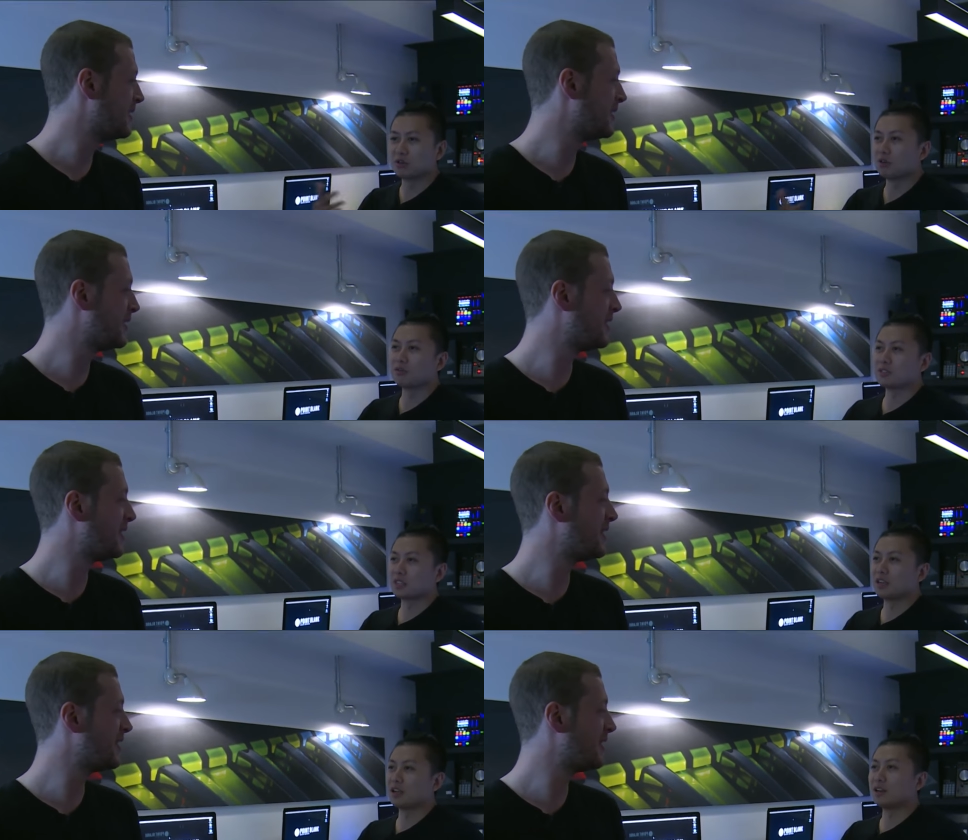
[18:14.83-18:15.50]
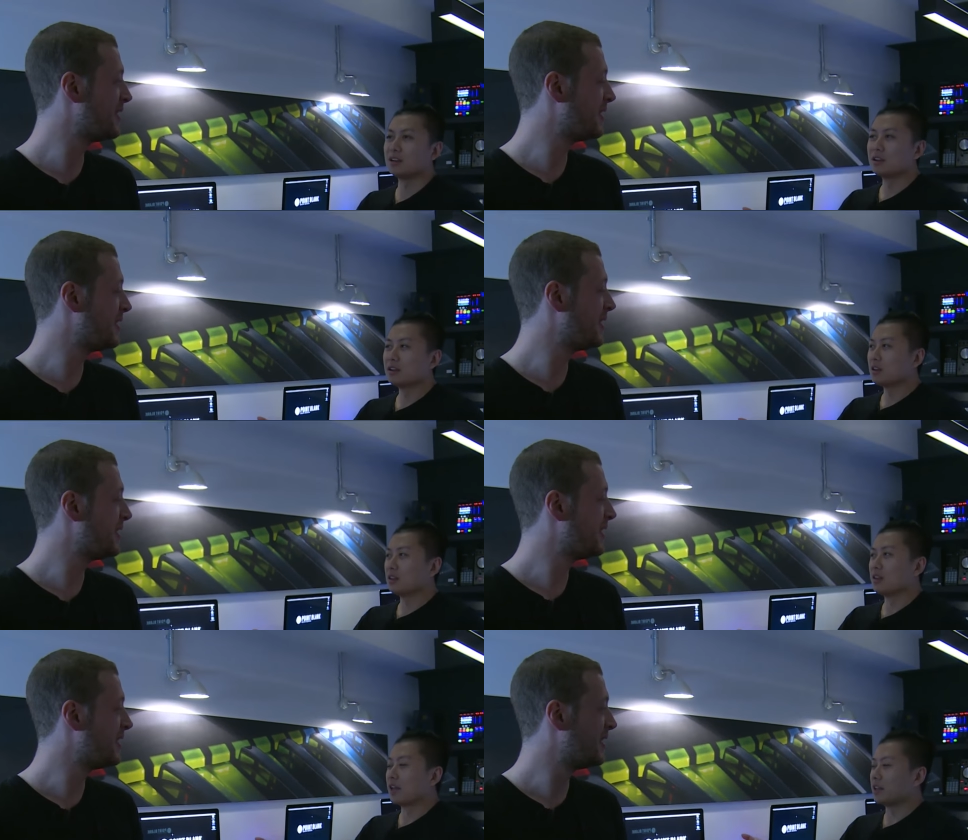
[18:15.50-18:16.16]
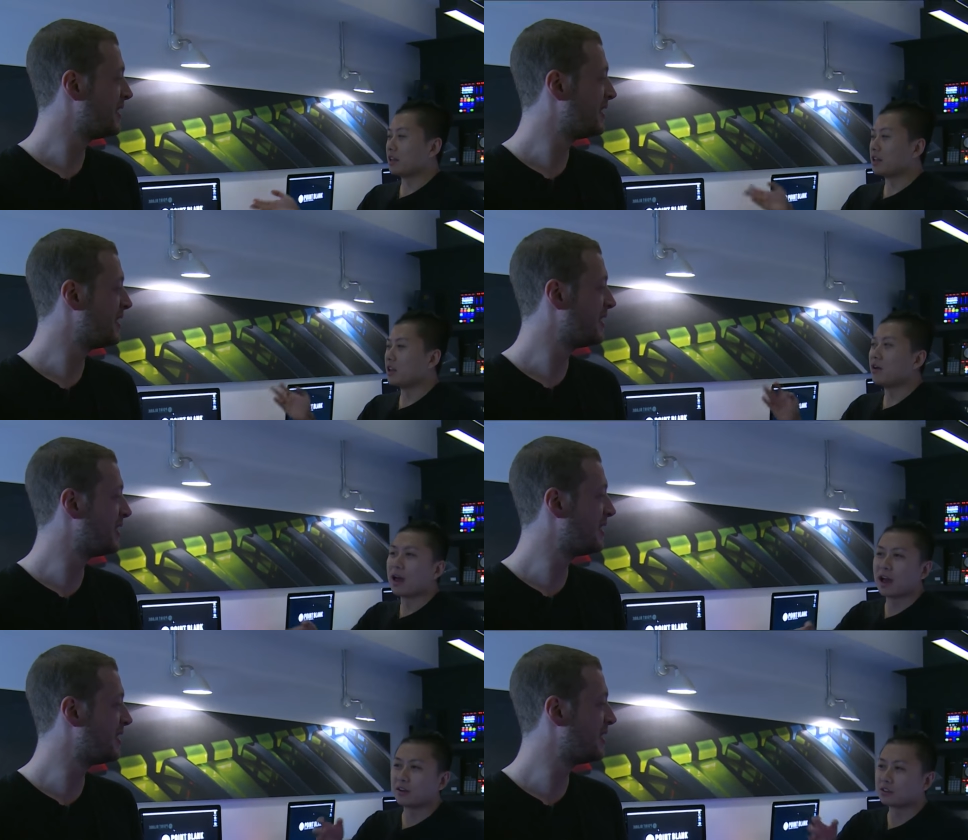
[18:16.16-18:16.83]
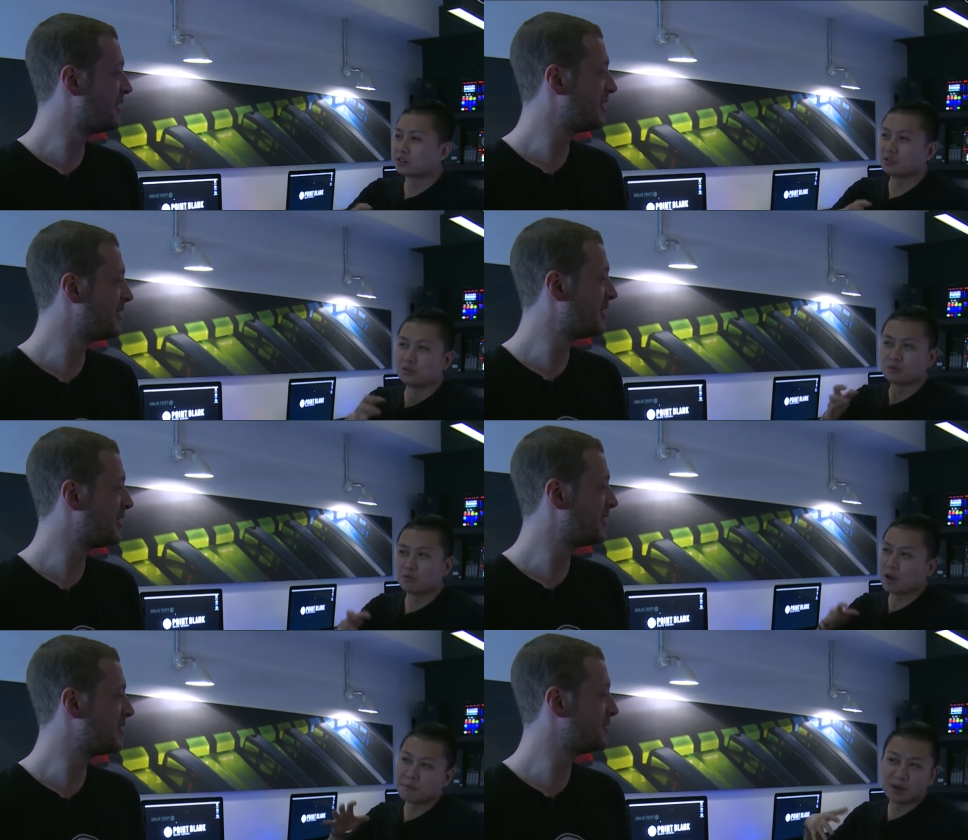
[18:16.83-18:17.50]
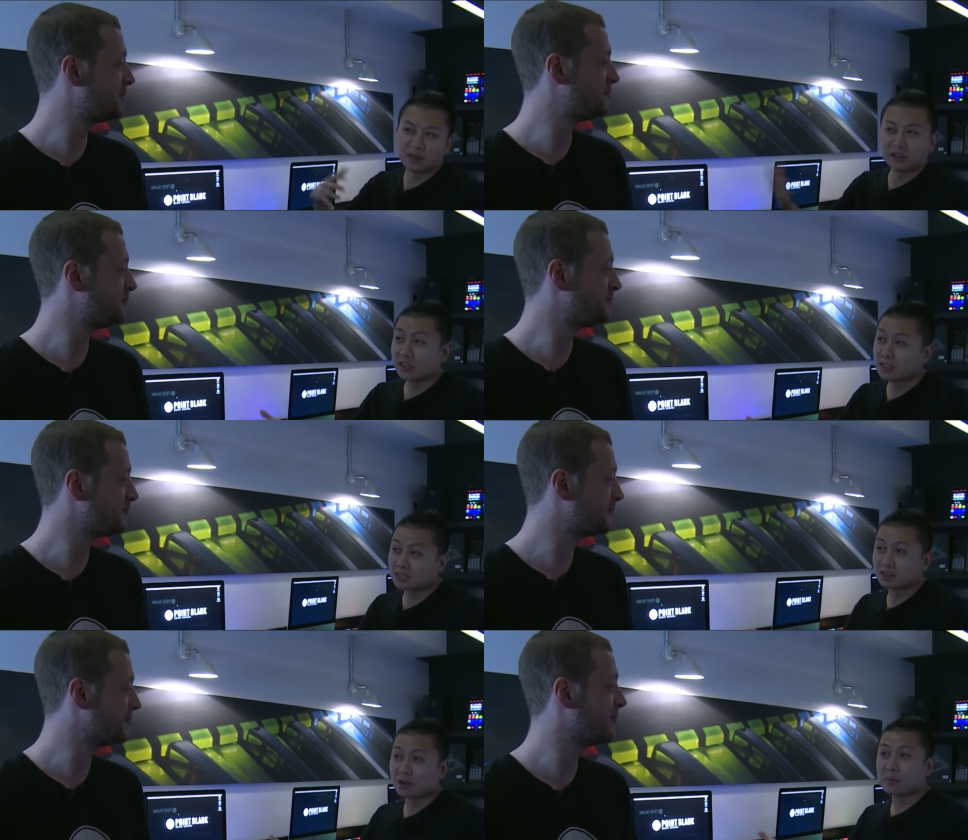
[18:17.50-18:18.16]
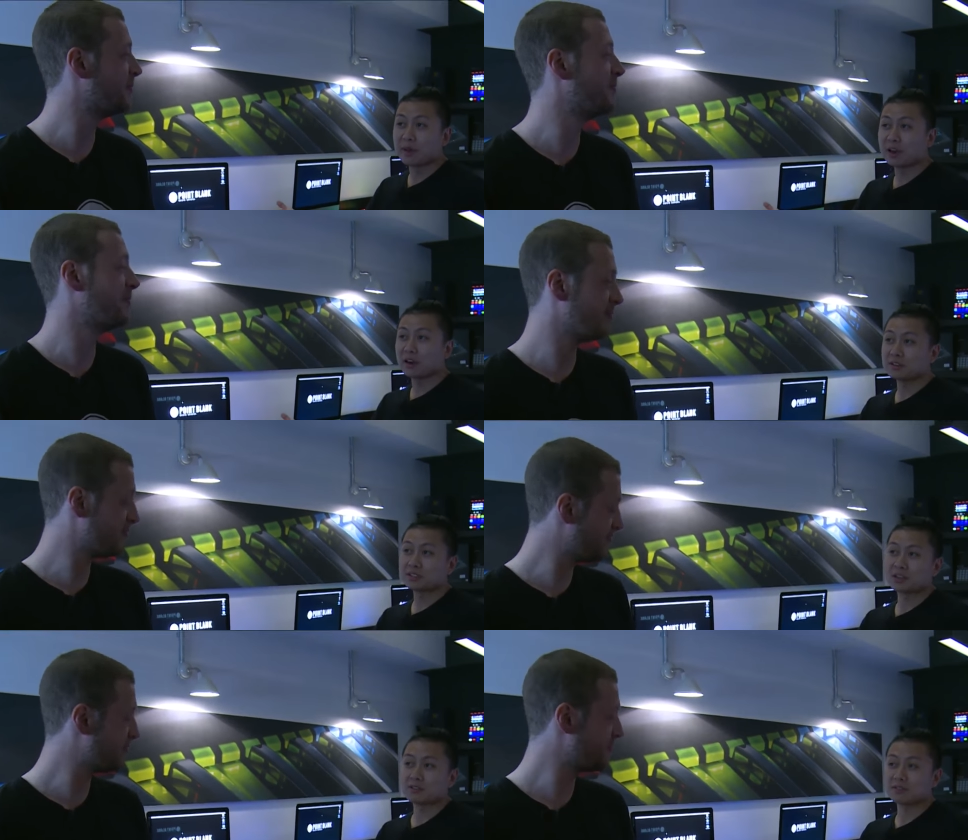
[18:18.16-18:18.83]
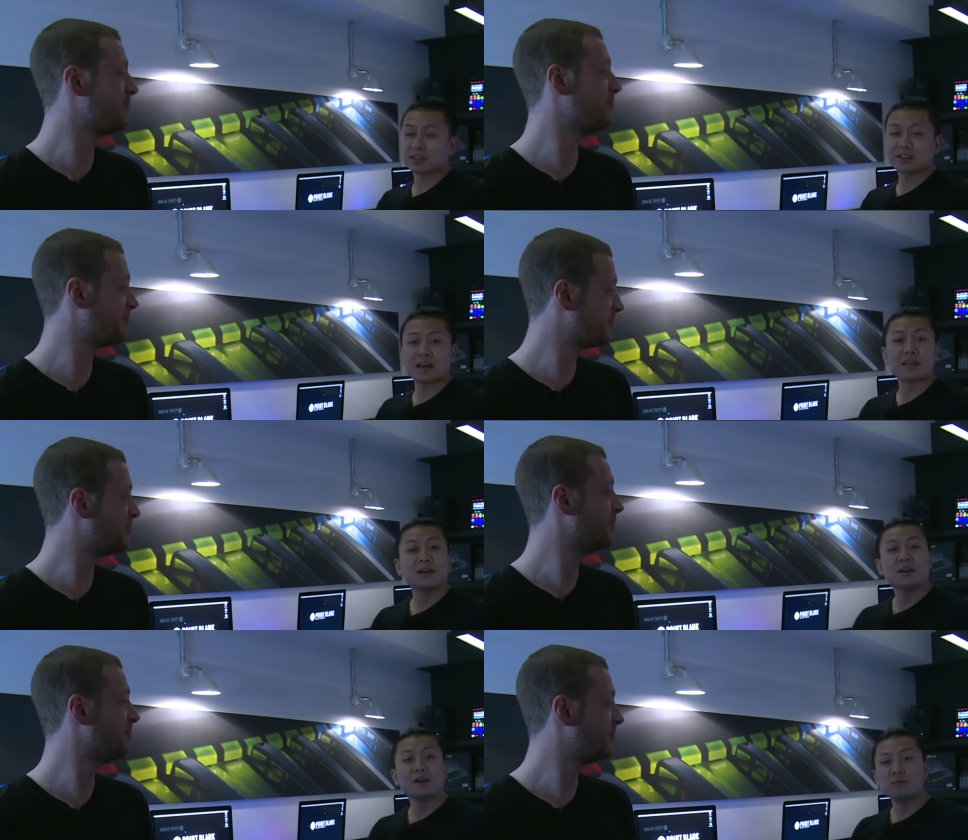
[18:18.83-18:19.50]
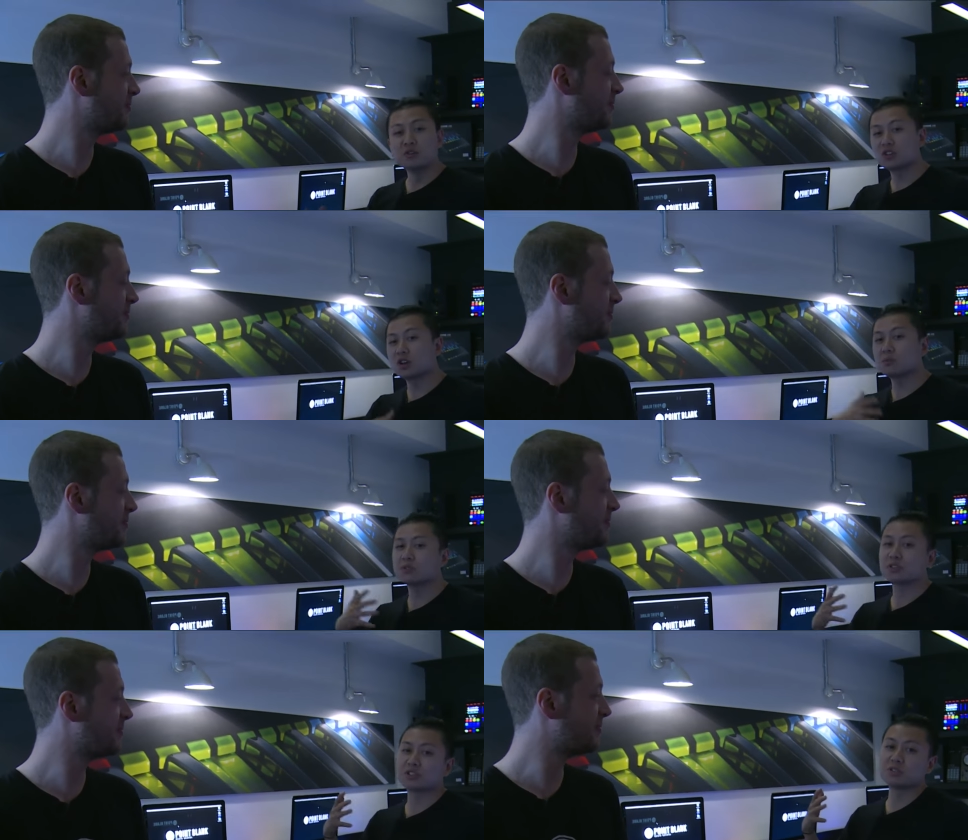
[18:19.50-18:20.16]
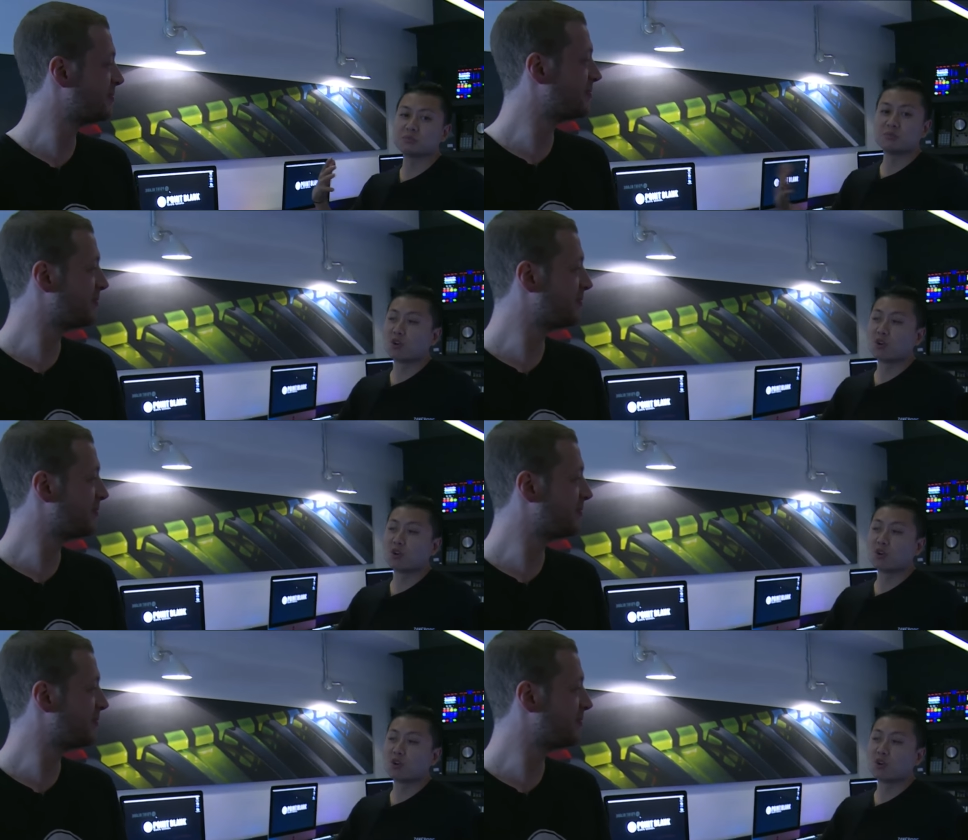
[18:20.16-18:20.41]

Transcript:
Speaker 1: of a sudden, they, they know how to write melodies a lot better and stuff like that. Music composition is more